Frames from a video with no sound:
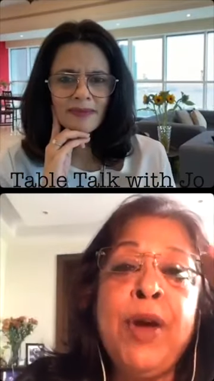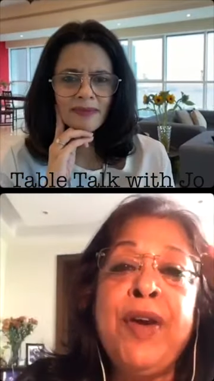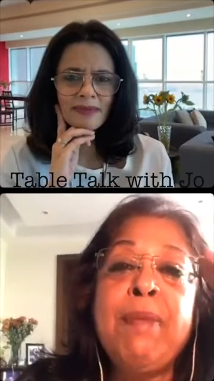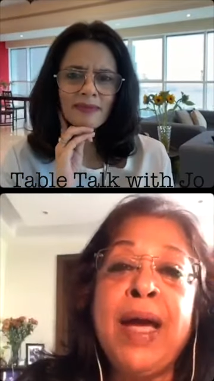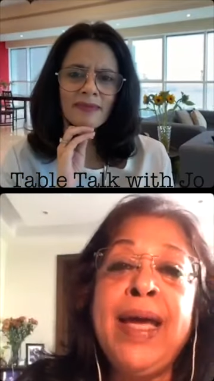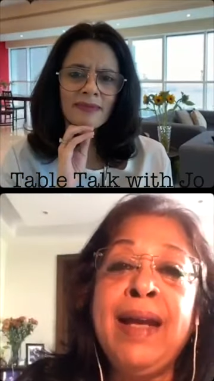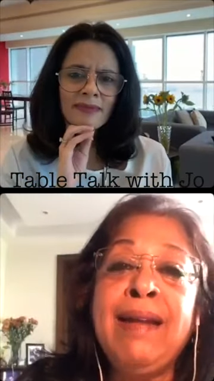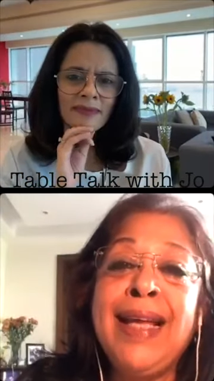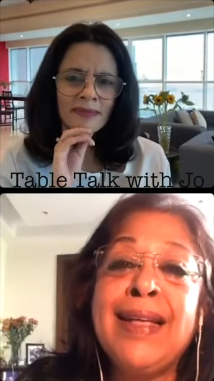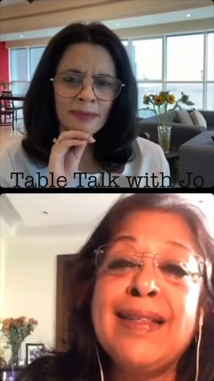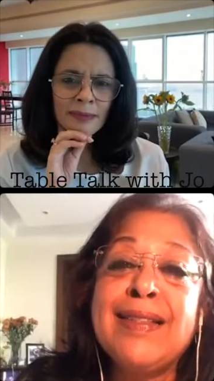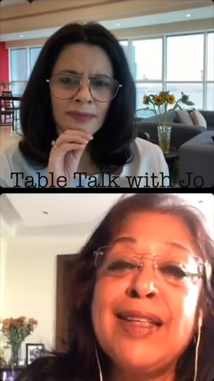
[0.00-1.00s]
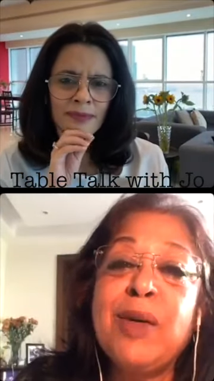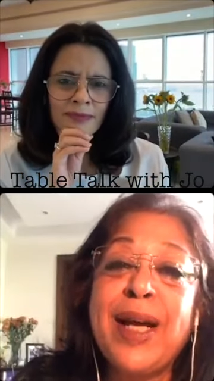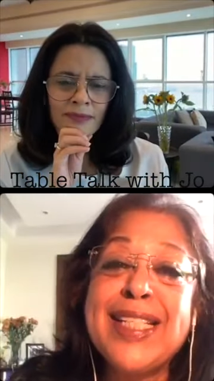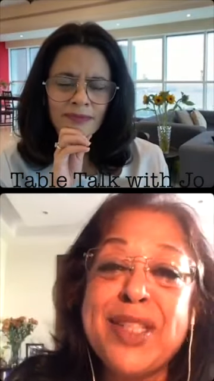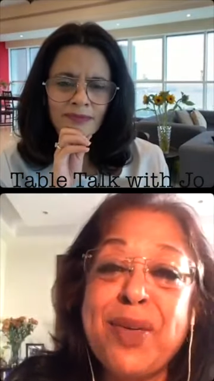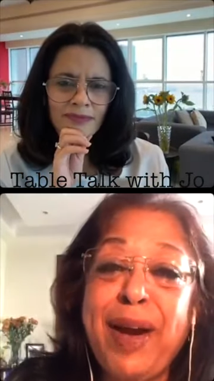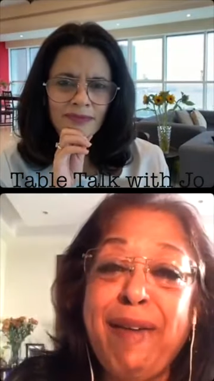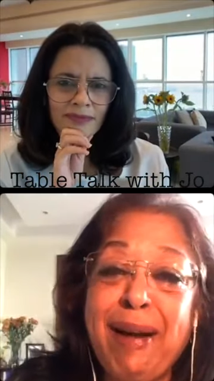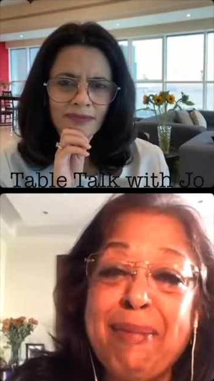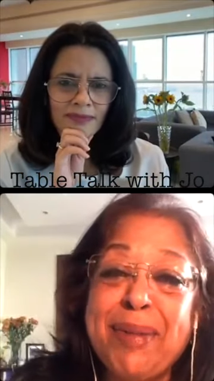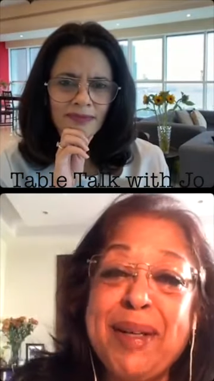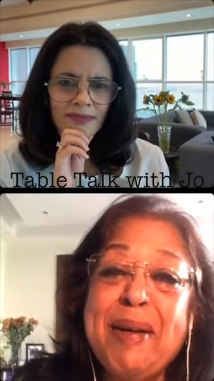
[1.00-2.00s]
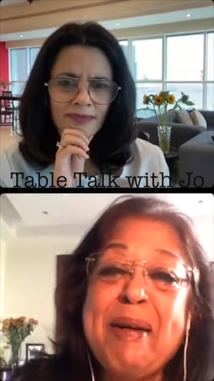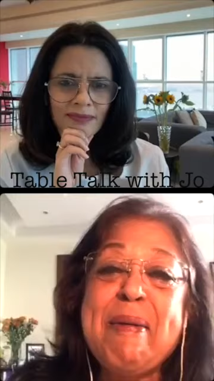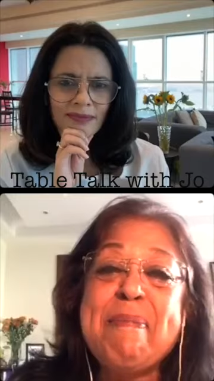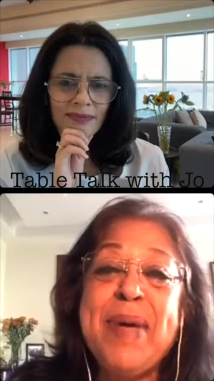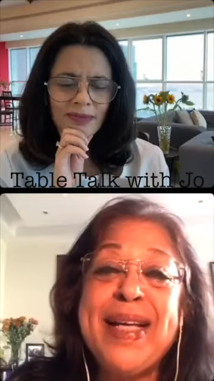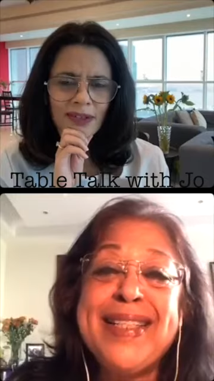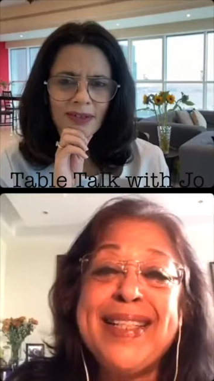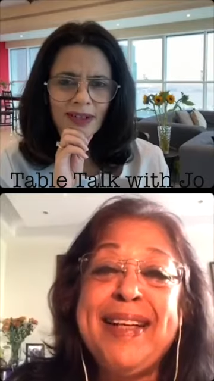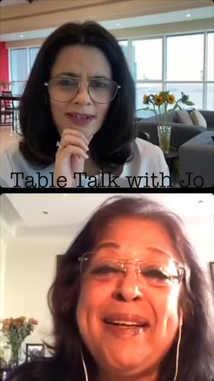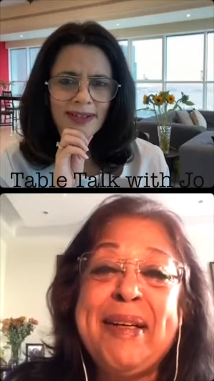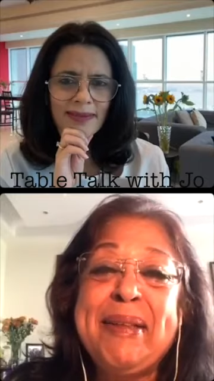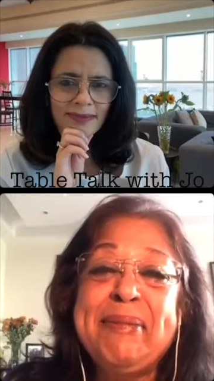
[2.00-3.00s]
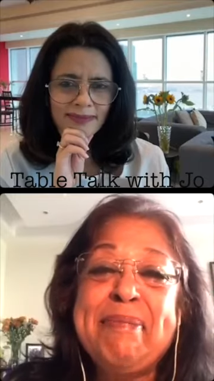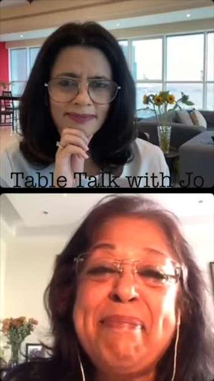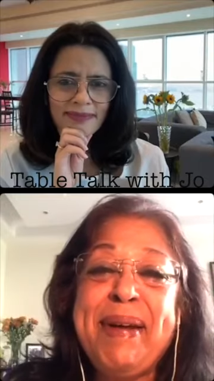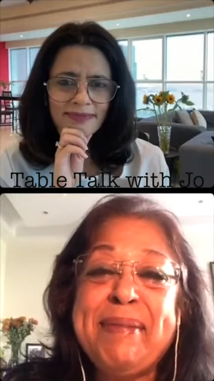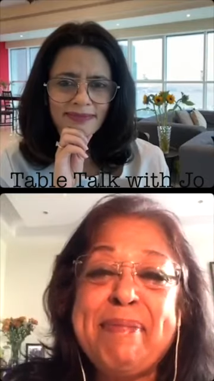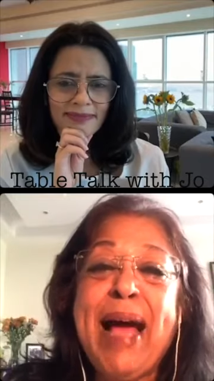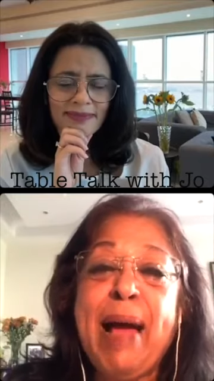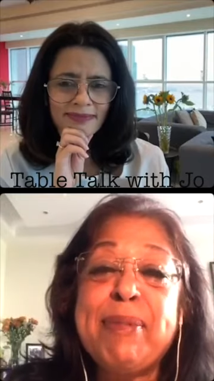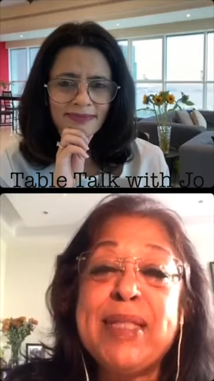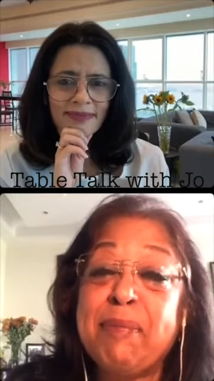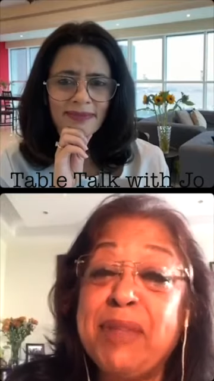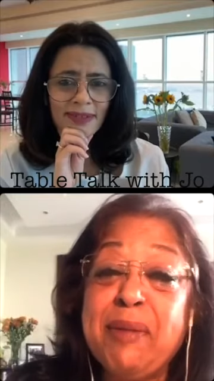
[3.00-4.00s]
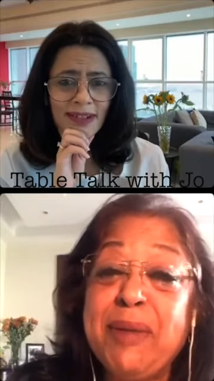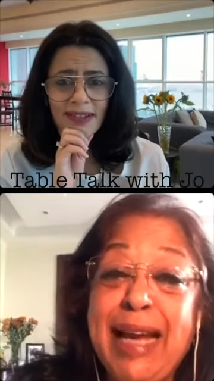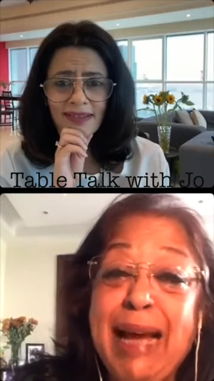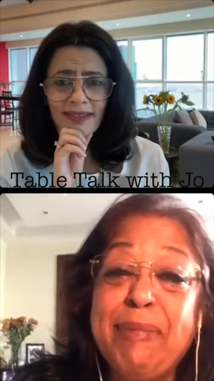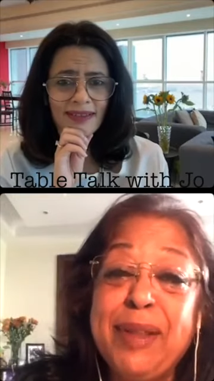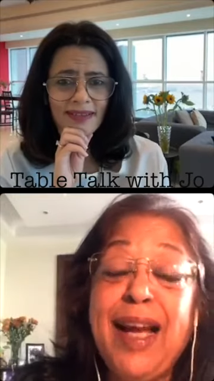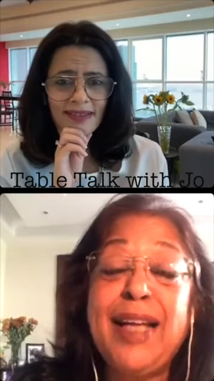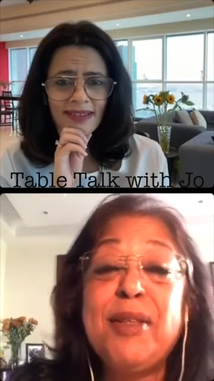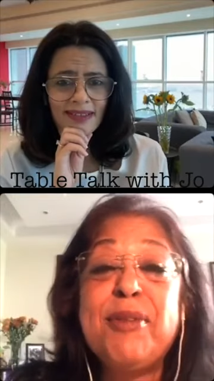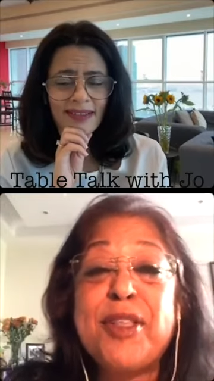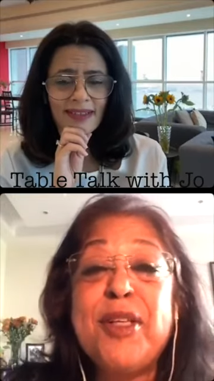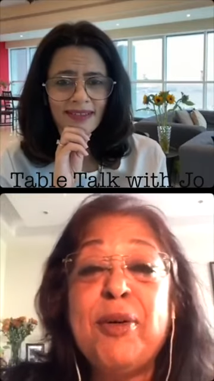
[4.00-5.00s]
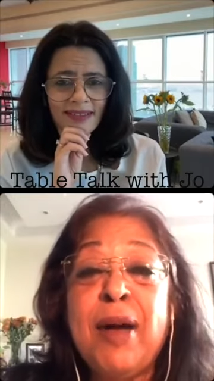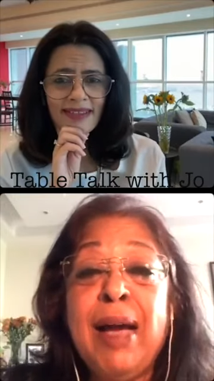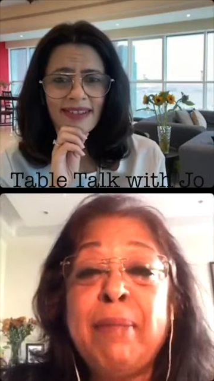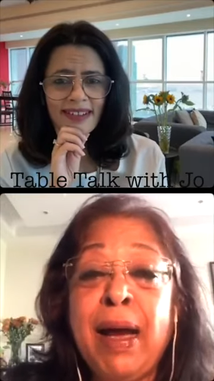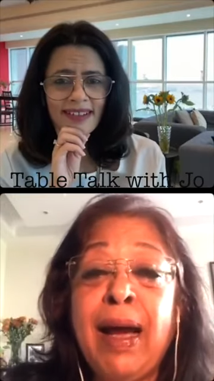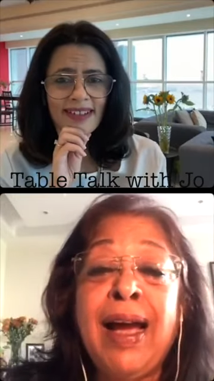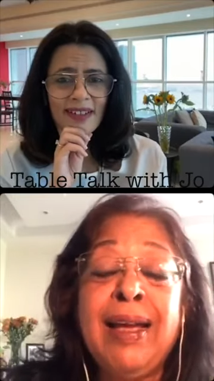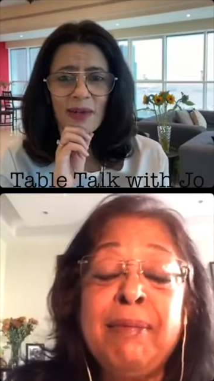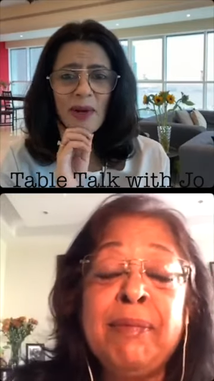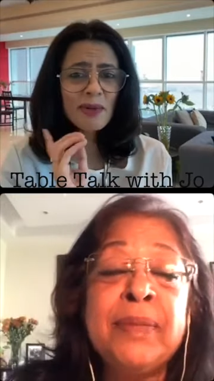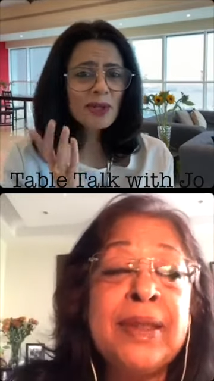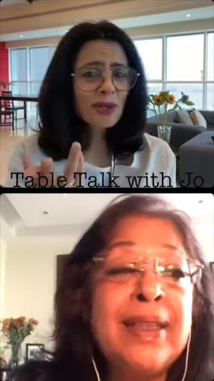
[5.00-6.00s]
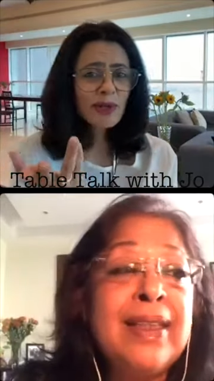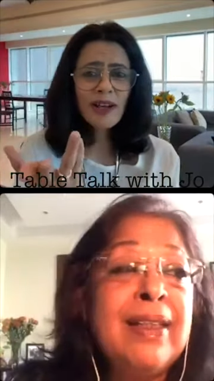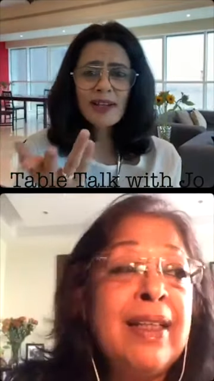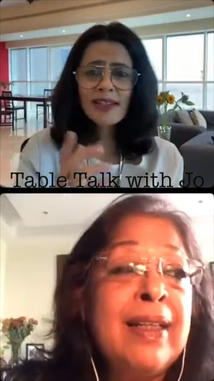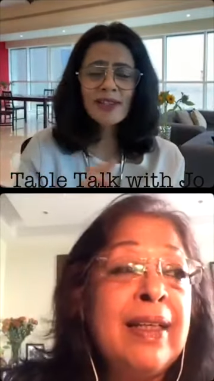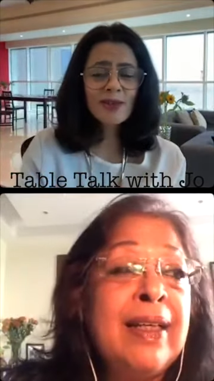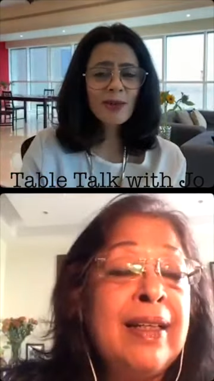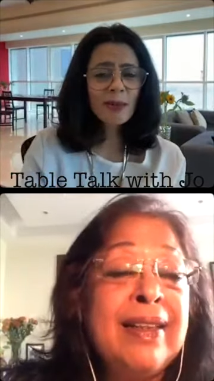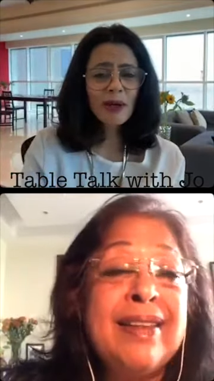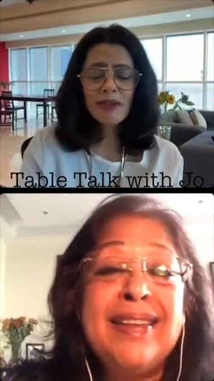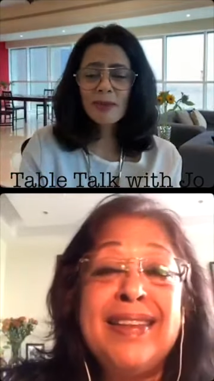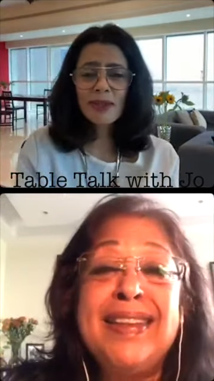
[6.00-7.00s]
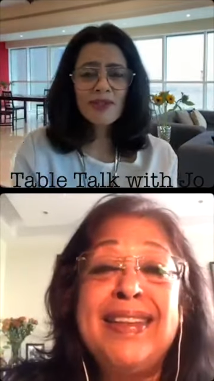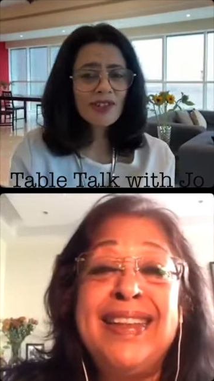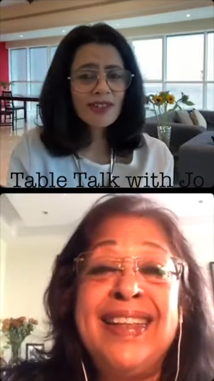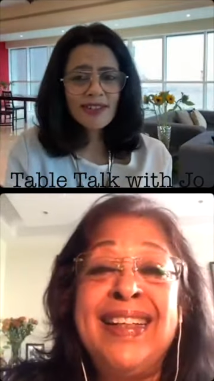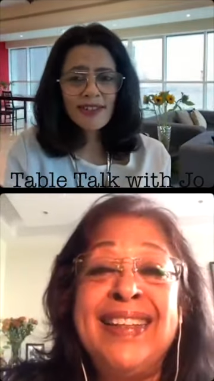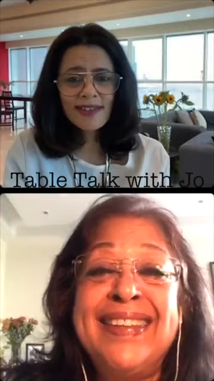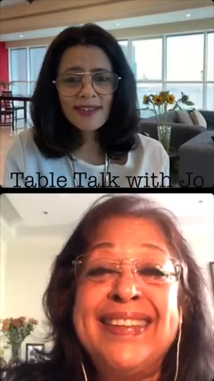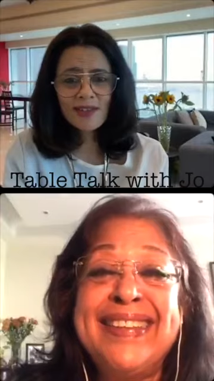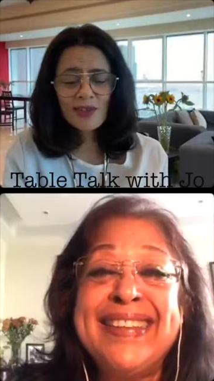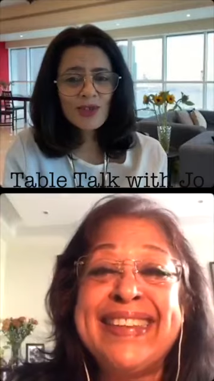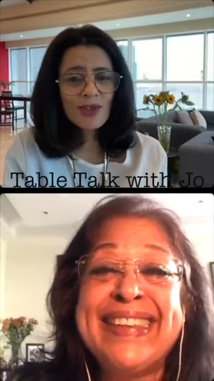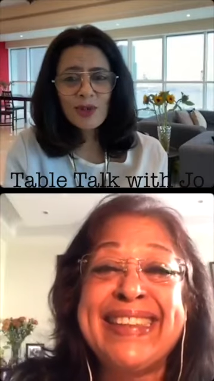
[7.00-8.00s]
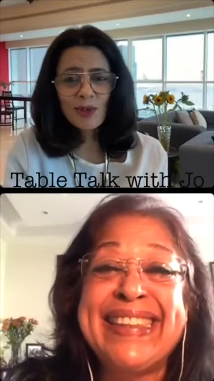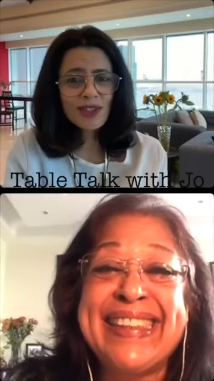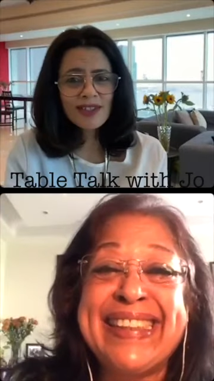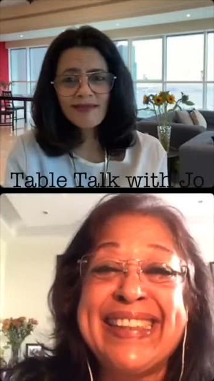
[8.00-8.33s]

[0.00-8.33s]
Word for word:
Speaker 1: in my head, that doesn't quite square up. But yeah. uh, perhaps something will happen. I don't know. I'm, right. I'm, no, I
Speaker 2: was going to ask you about the budget. It's, it just
Speaker 1: goes